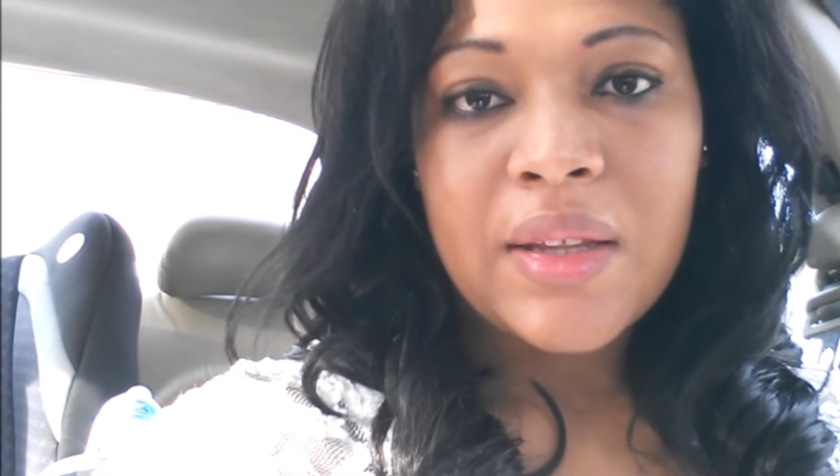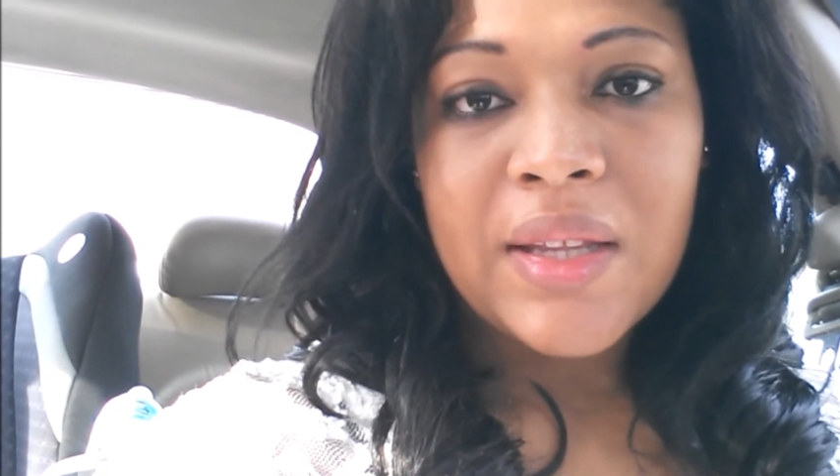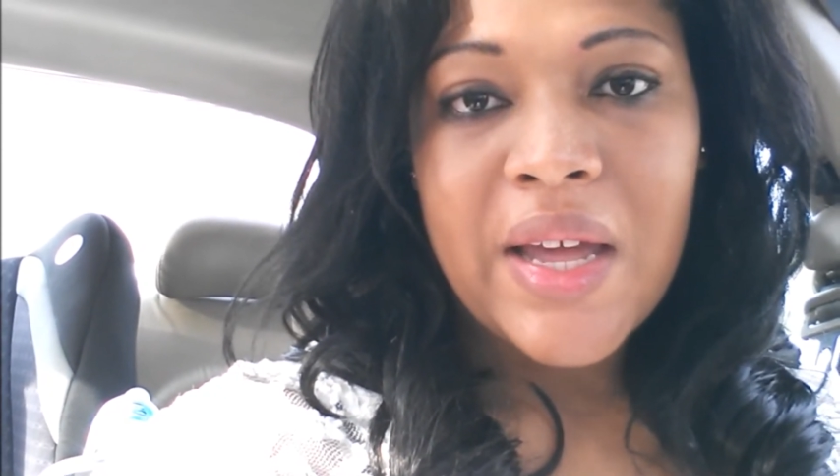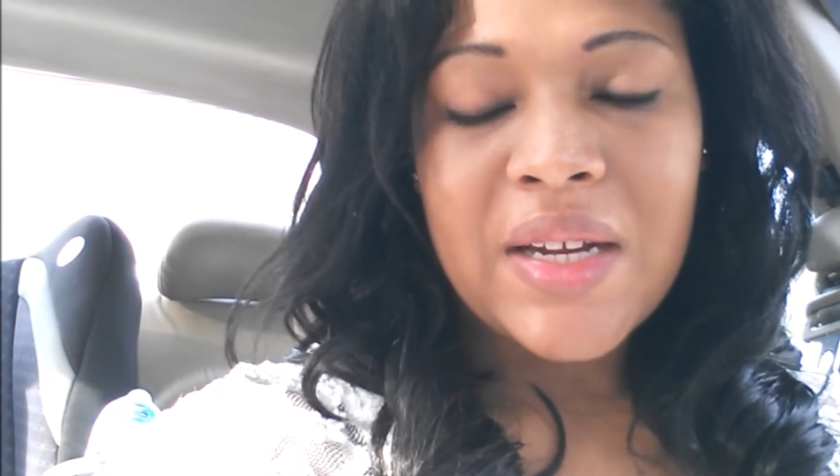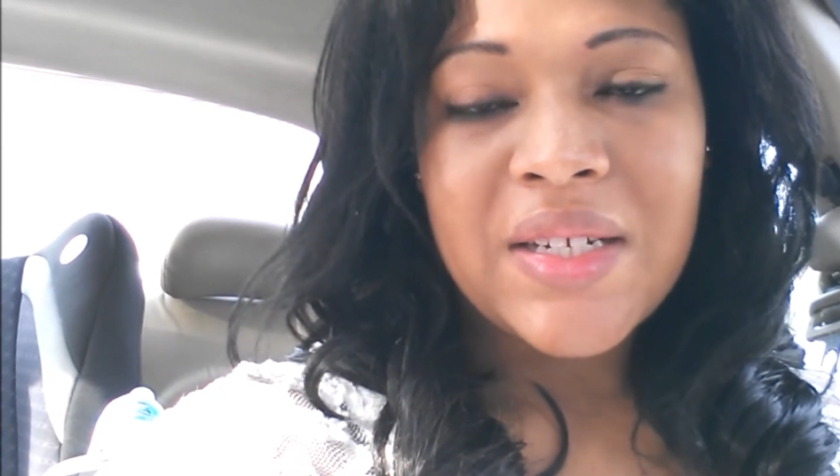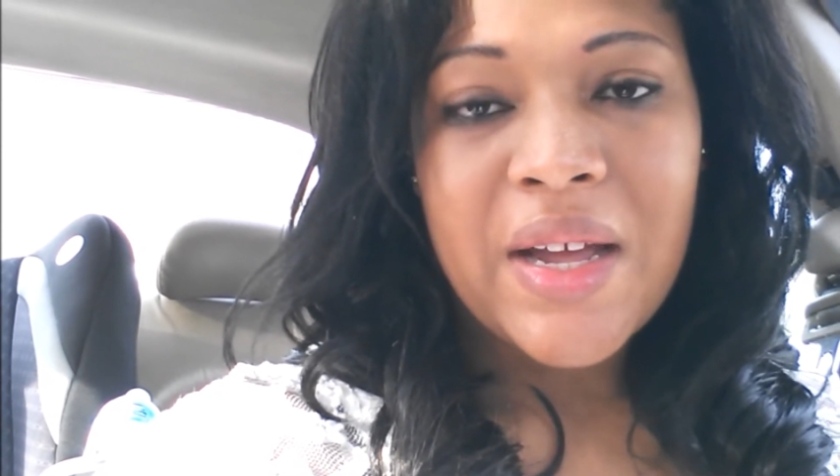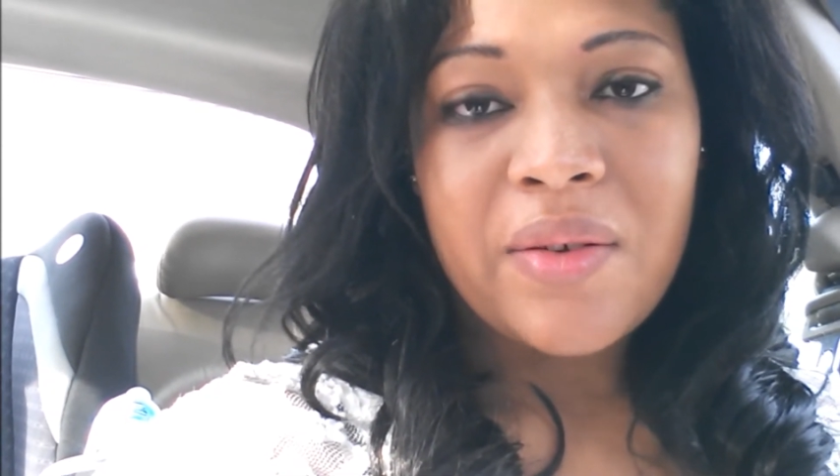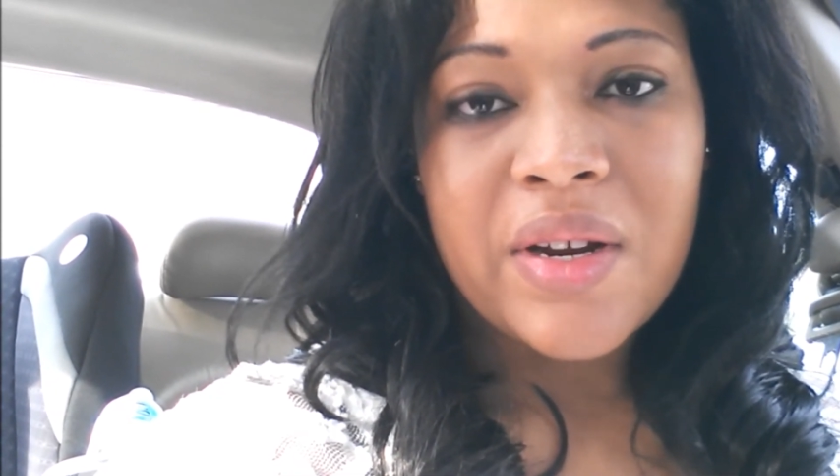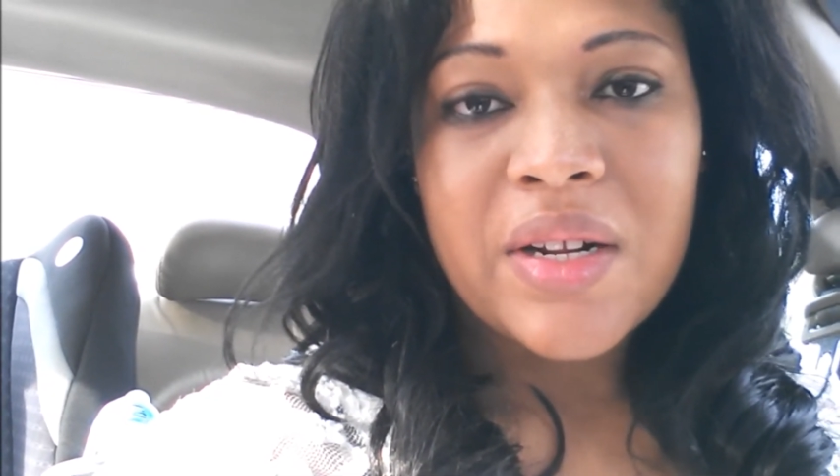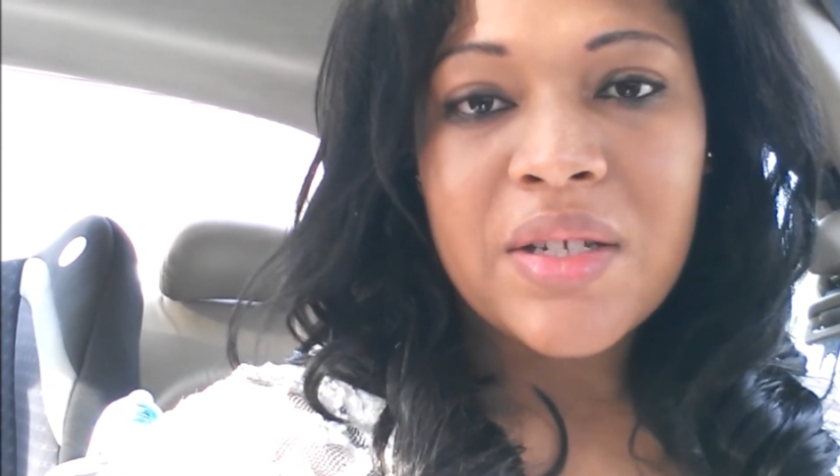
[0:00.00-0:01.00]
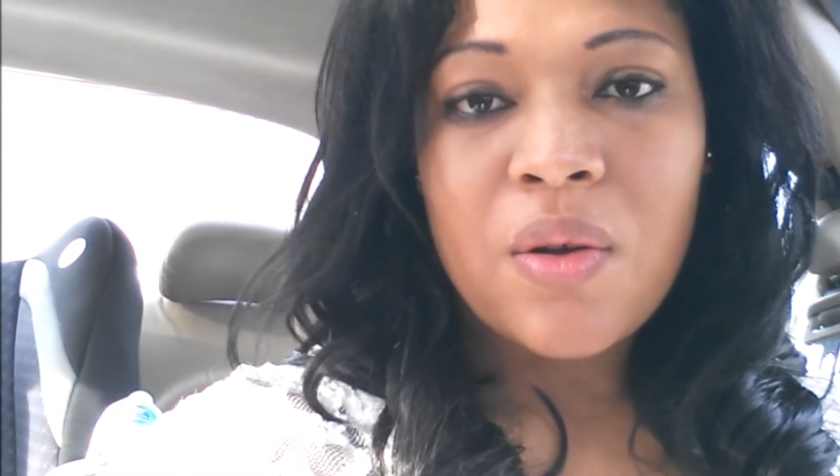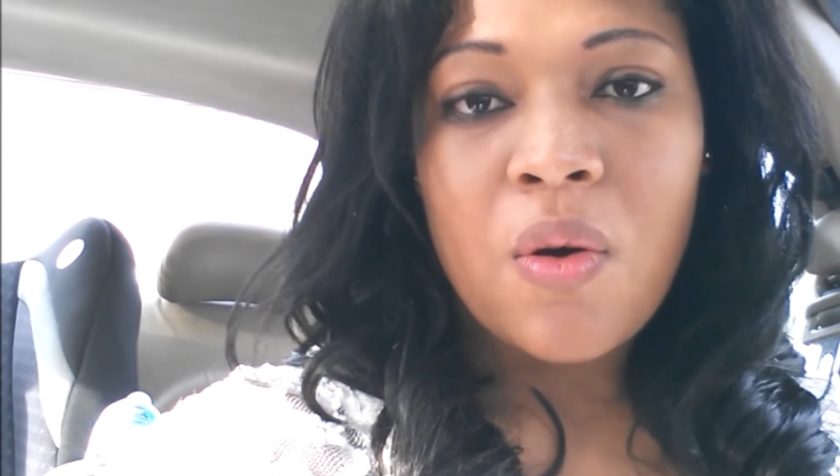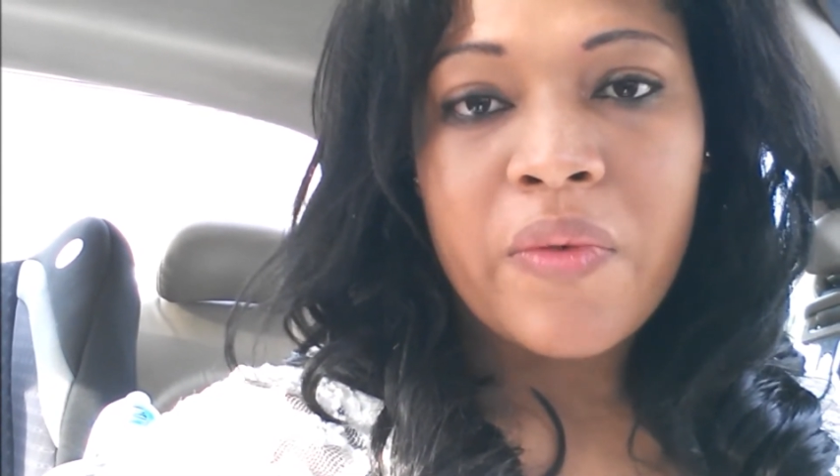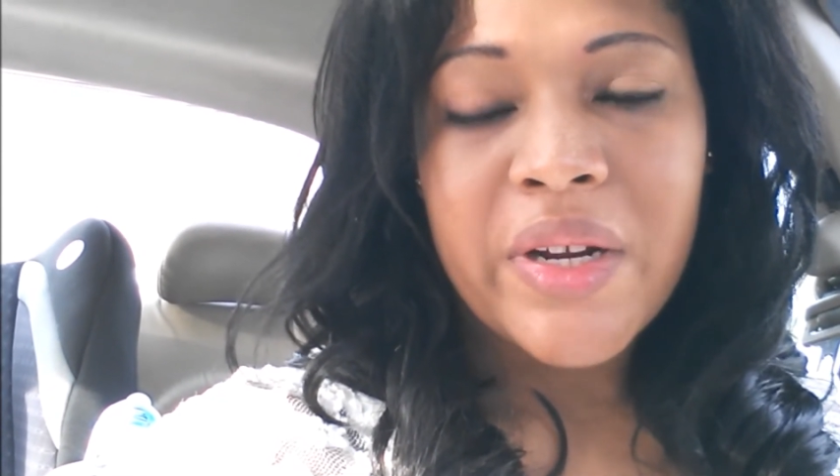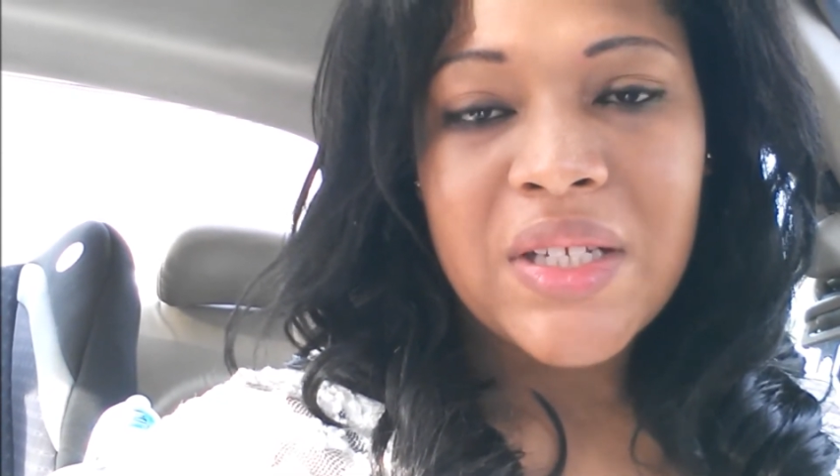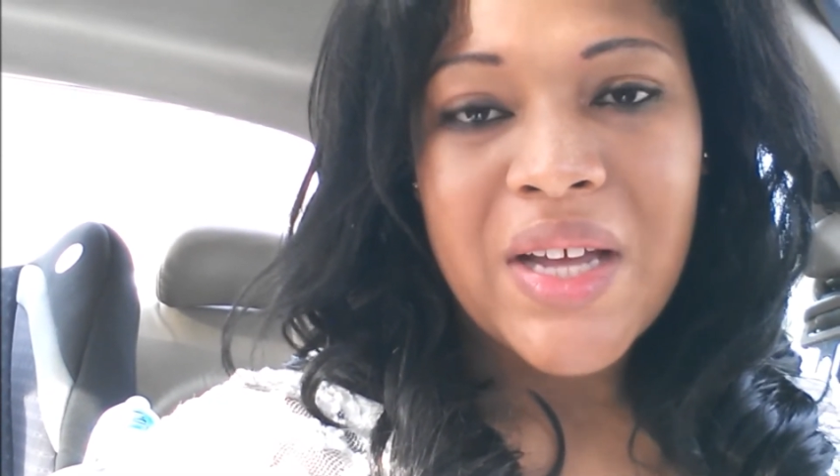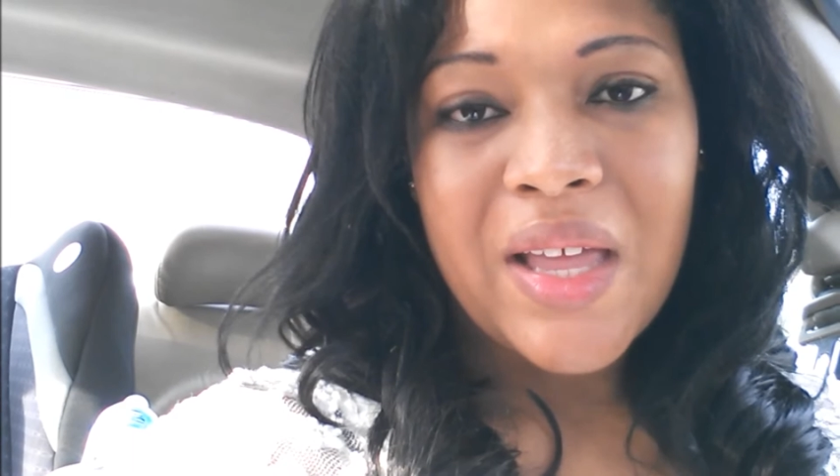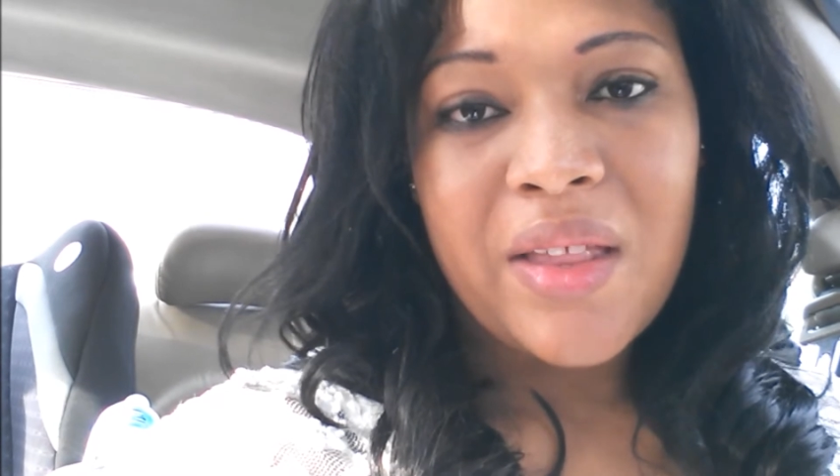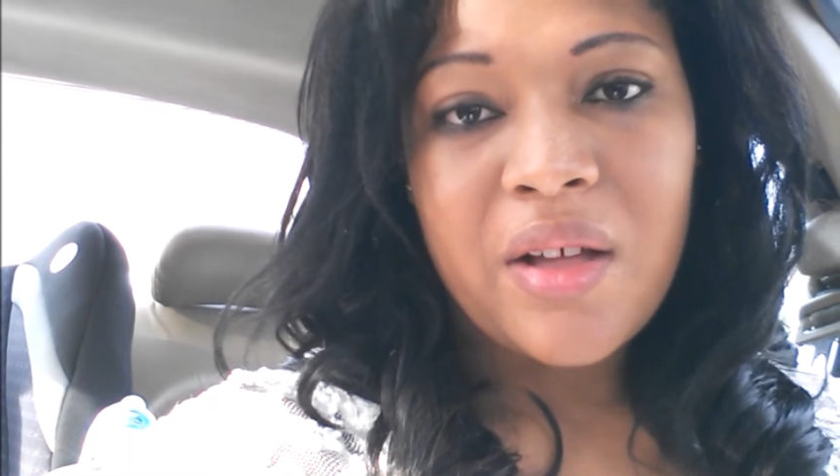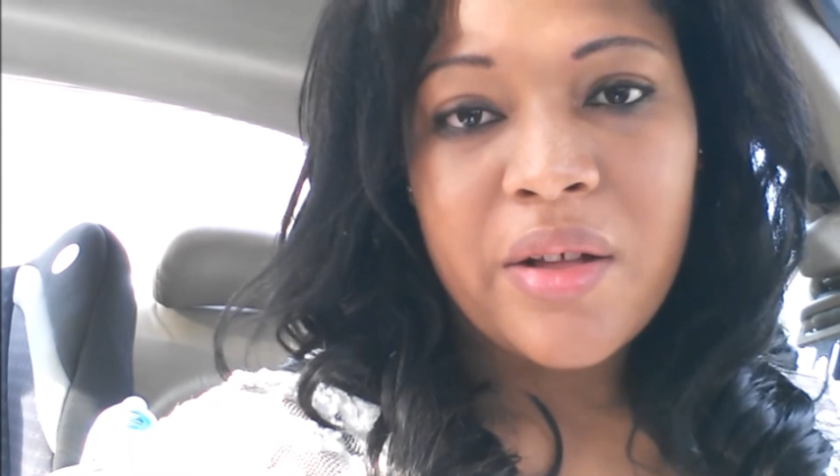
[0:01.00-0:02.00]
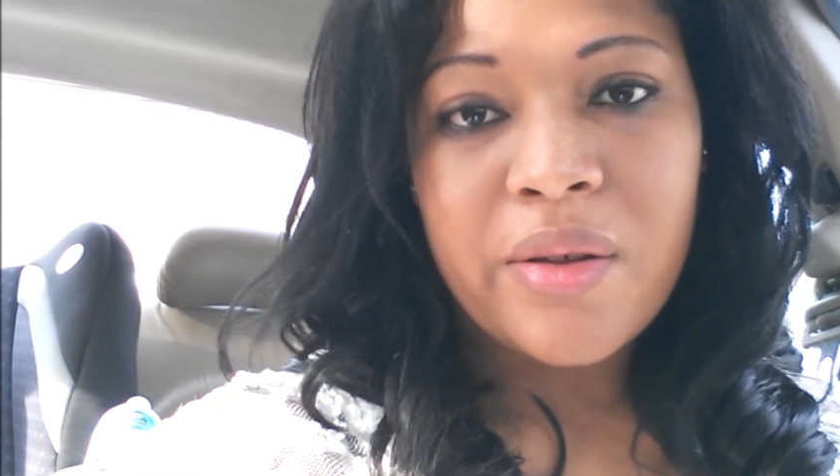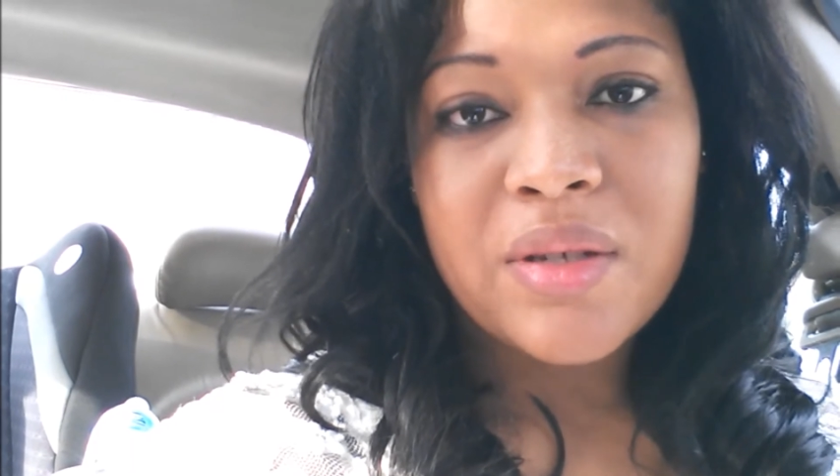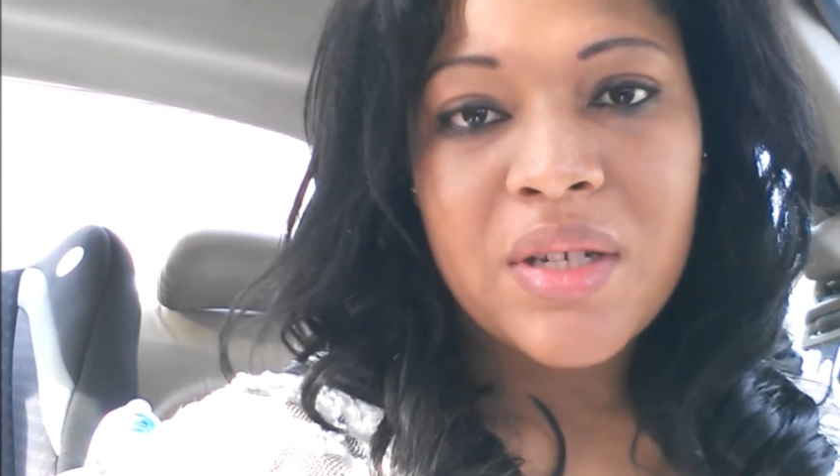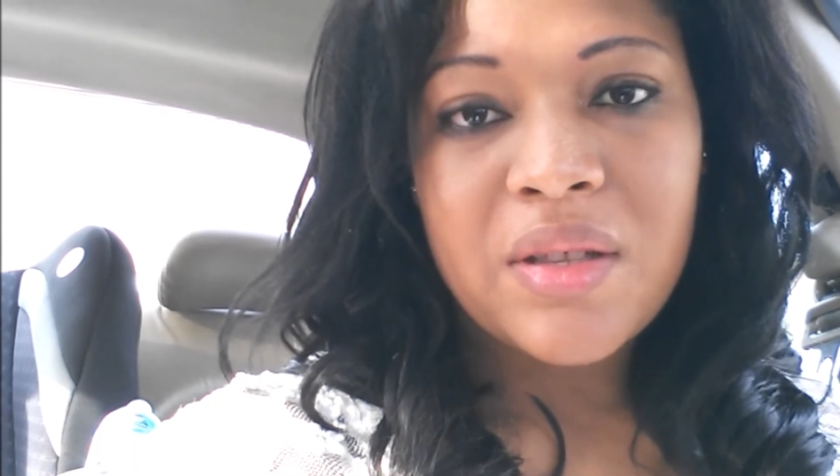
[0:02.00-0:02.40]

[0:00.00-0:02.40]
laid down and it's already tightly closed,